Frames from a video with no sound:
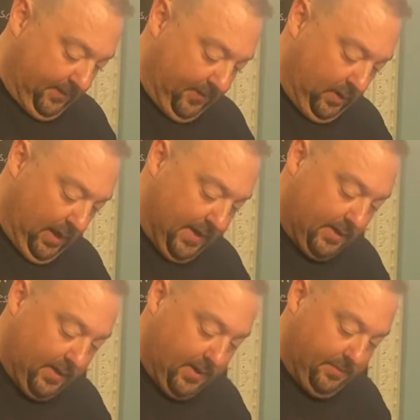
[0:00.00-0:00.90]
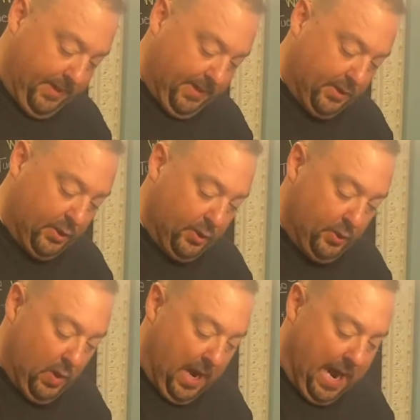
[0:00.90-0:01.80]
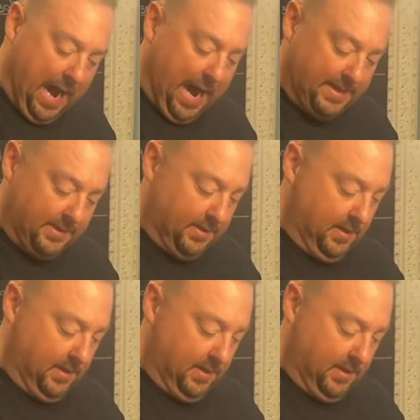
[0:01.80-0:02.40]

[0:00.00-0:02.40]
fertilizer can be too hot